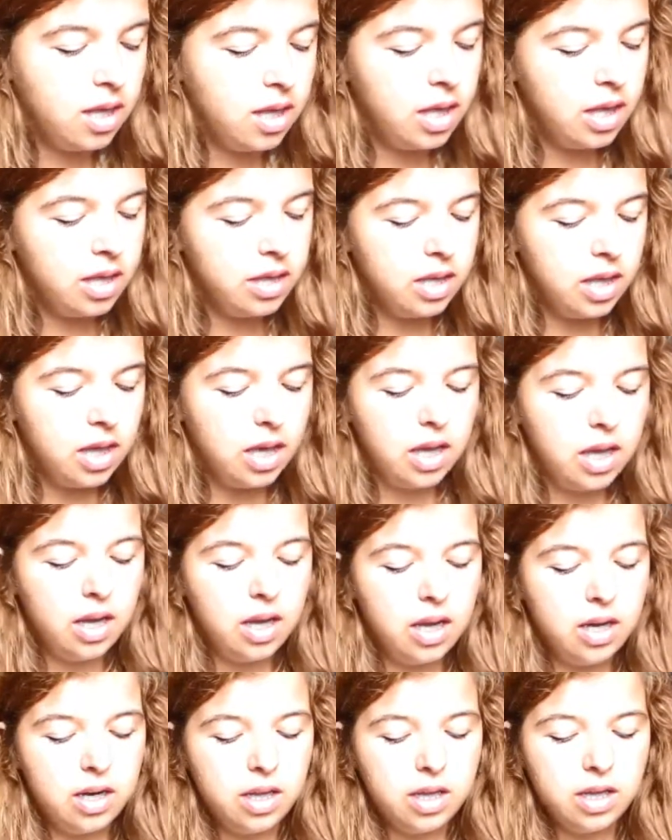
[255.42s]
And
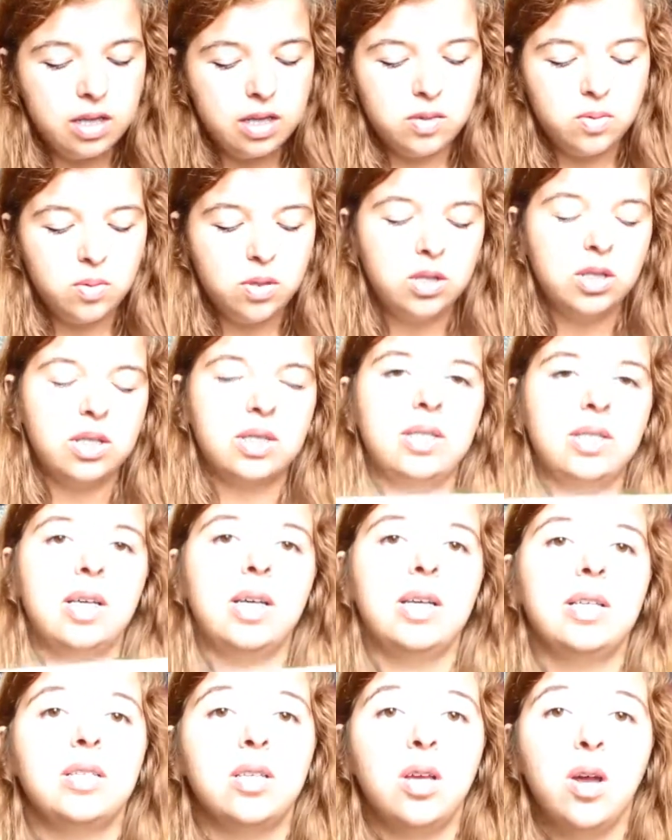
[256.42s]
then this one just
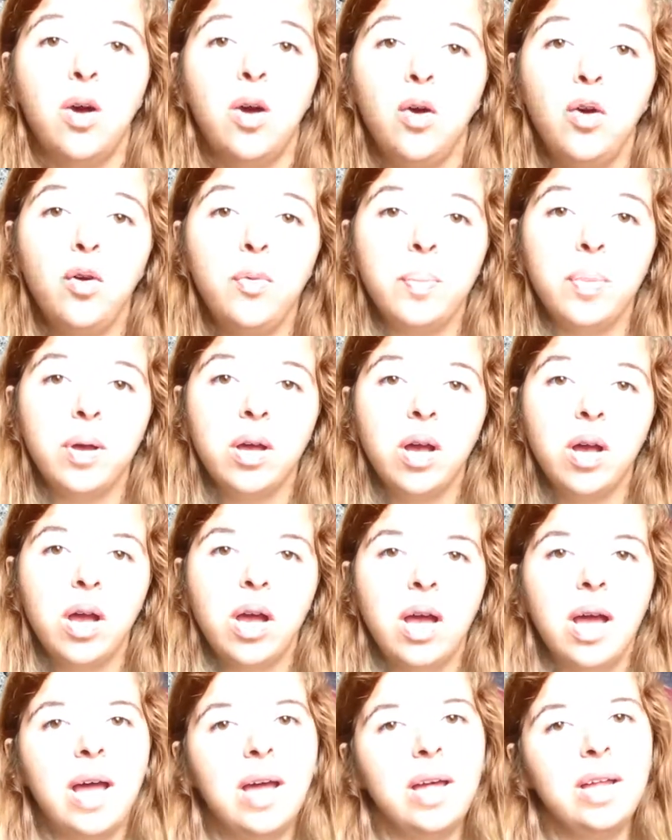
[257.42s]
says, "Hope,"
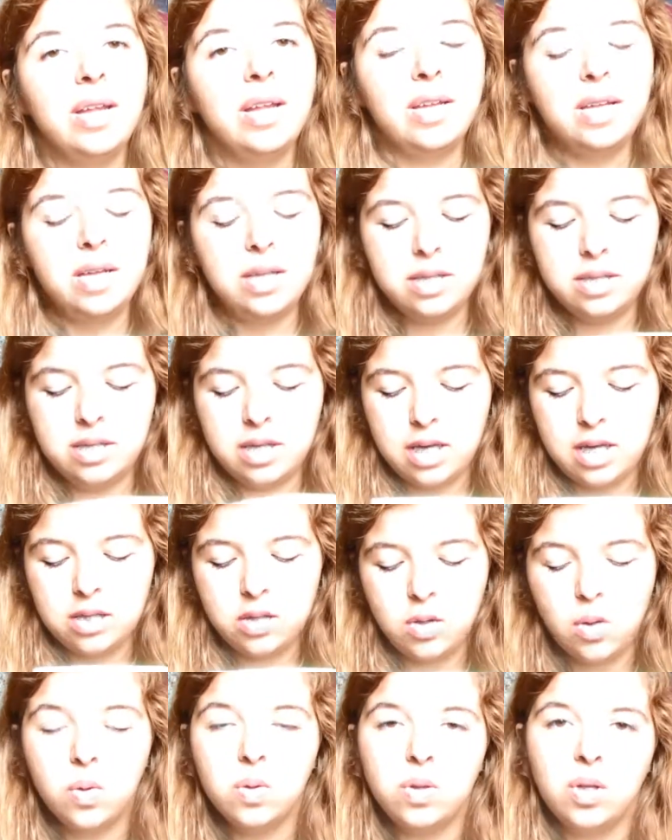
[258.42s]
and it says,
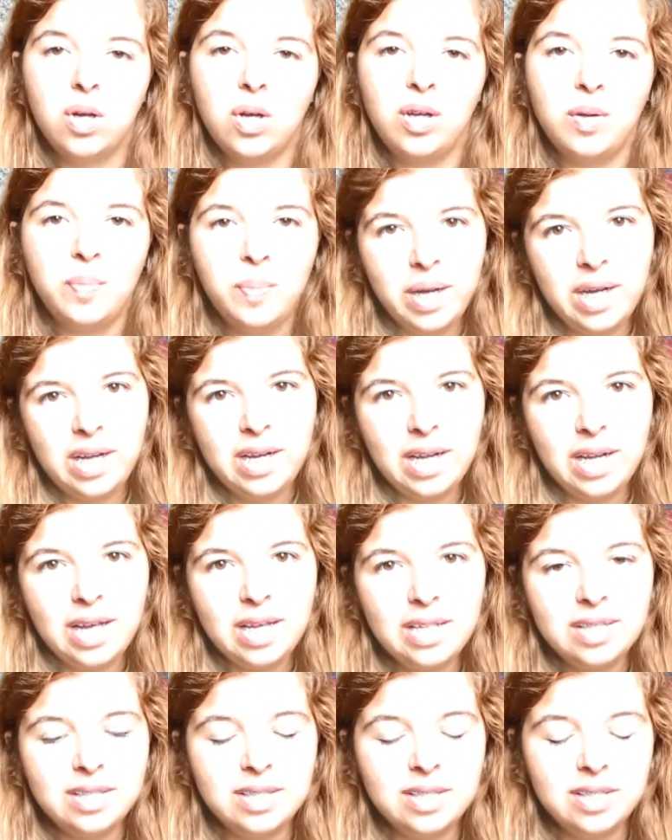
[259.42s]
"Hold on, pain
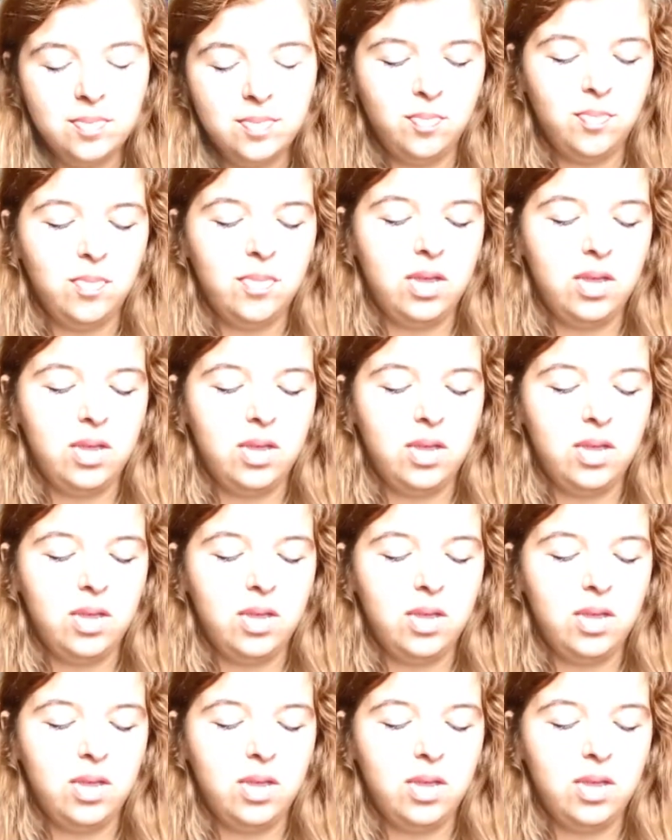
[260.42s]
ends."